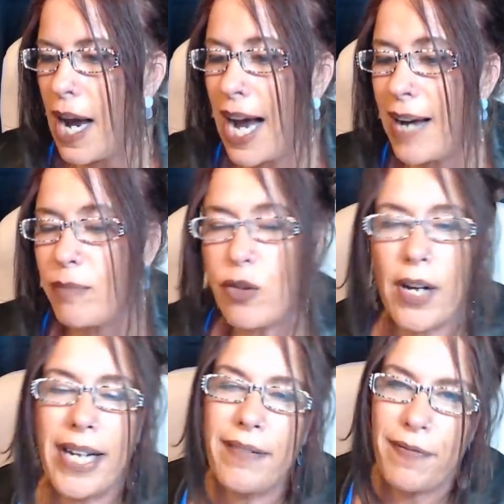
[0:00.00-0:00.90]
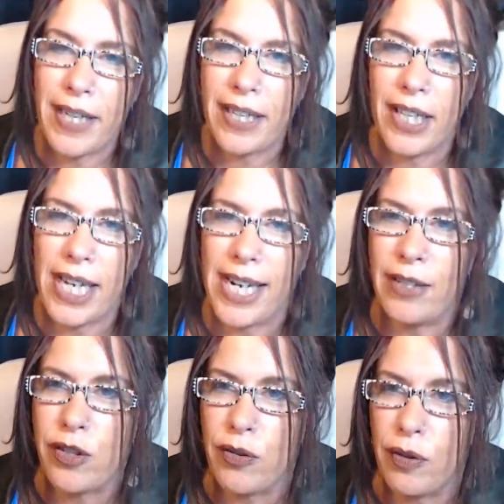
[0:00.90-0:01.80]
I'm trying to figure that
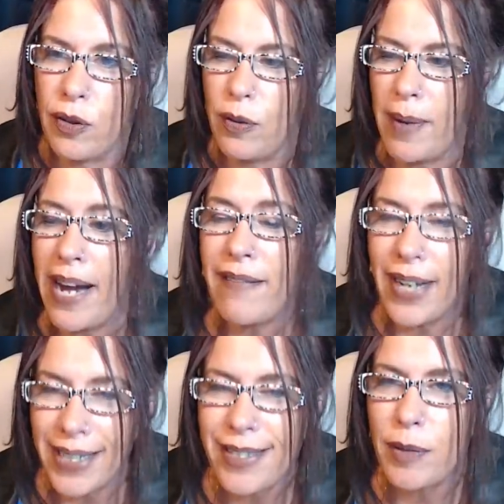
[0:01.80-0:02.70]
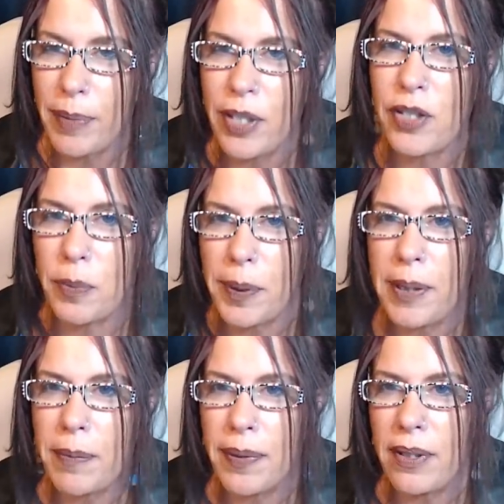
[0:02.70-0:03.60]
out, Jerome. I've asked a bunch of
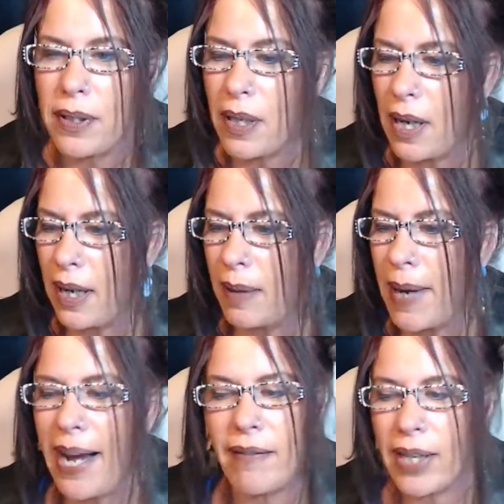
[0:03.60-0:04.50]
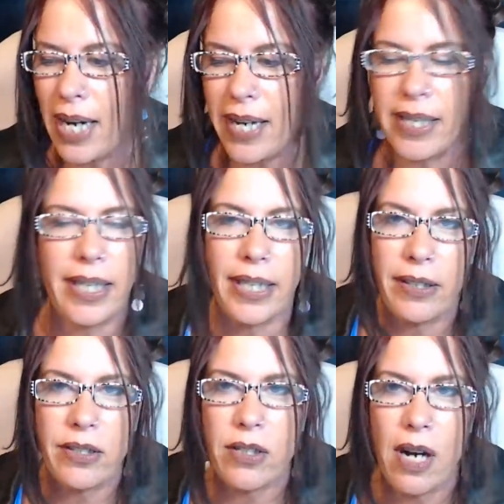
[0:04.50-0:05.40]
people. Um, I haven't gotten
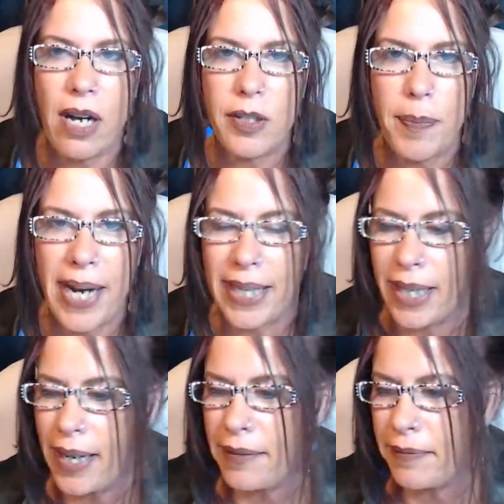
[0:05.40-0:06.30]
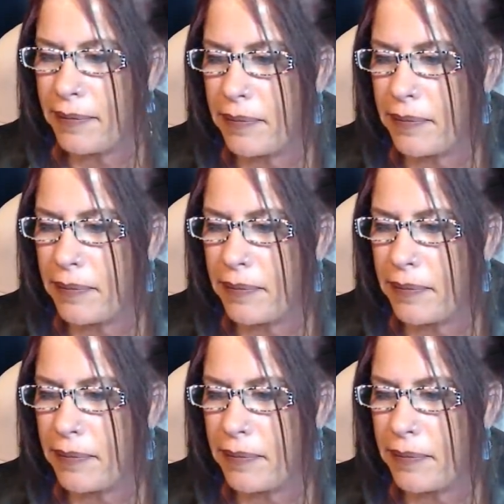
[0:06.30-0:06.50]
any calls back yet.